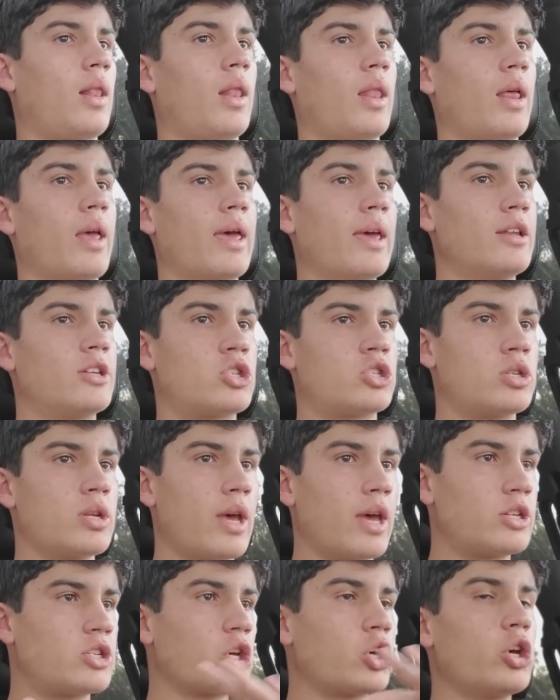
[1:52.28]
it's
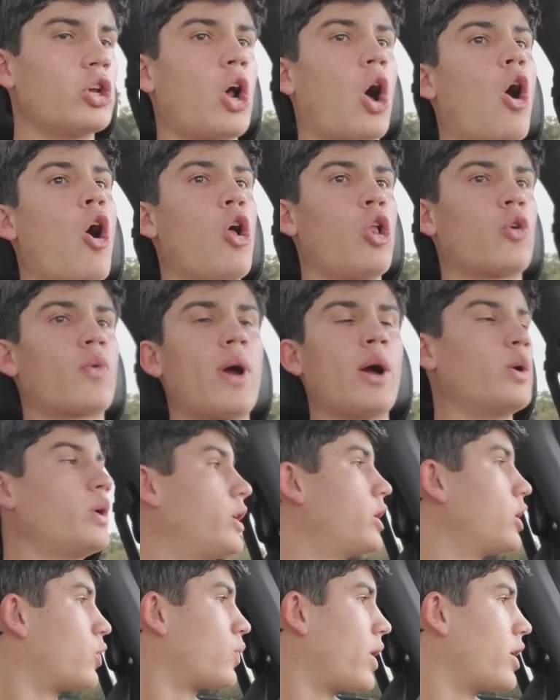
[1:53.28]
a good
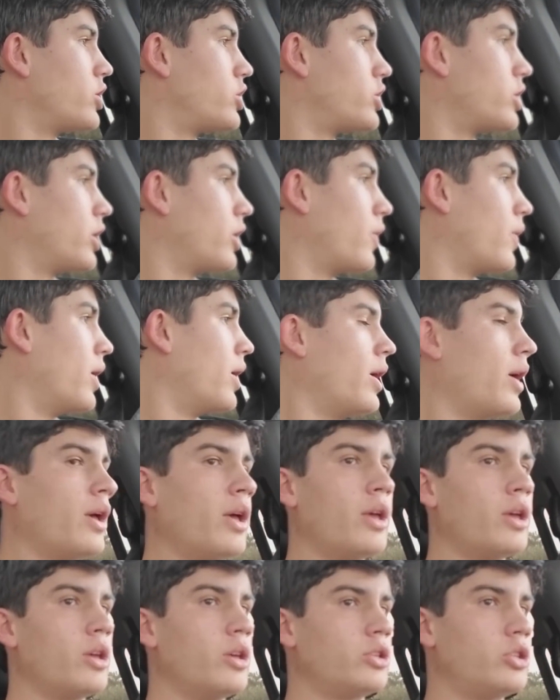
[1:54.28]
all-around gear ratio
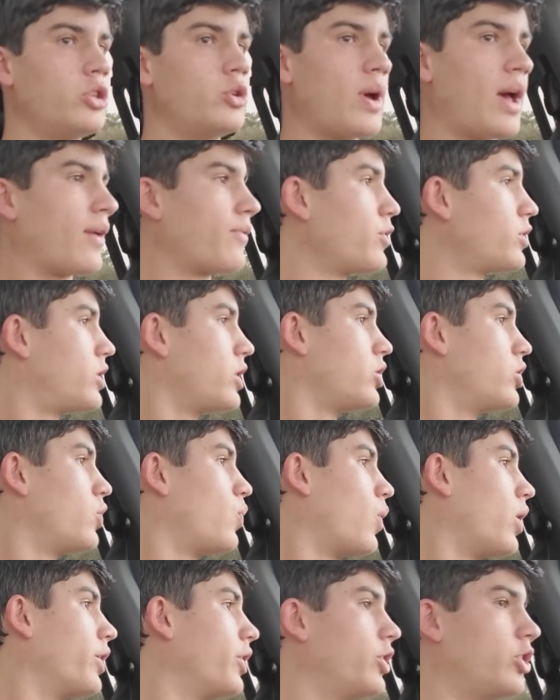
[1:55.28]
to do everything you'd
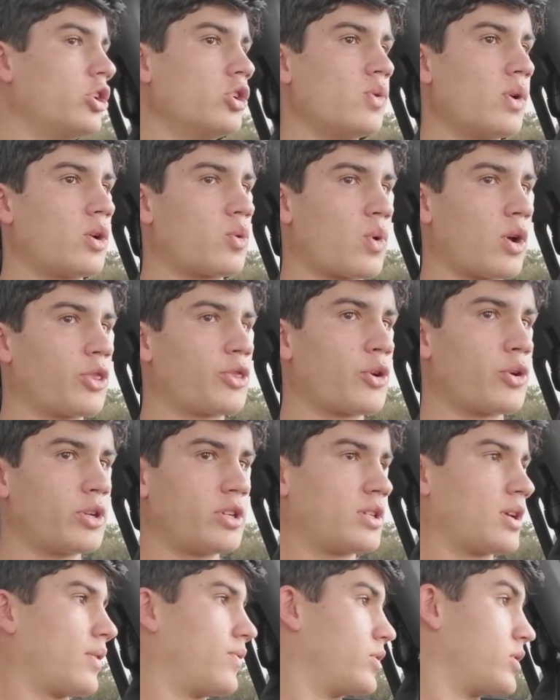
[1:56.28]
want to do and run
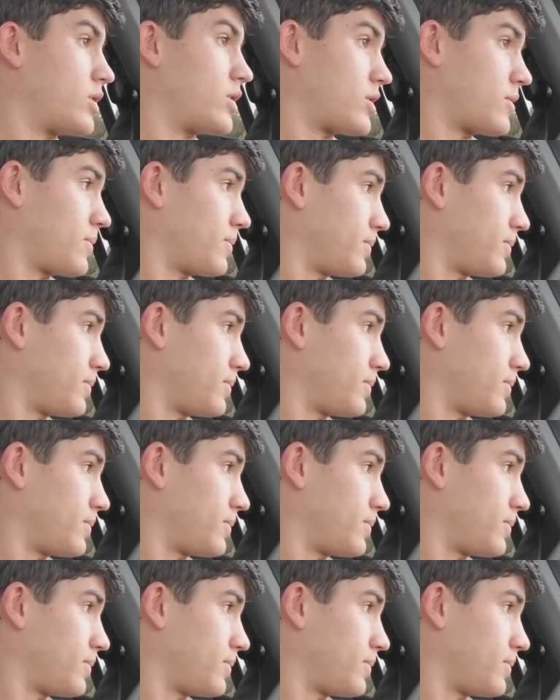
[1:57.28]
37s.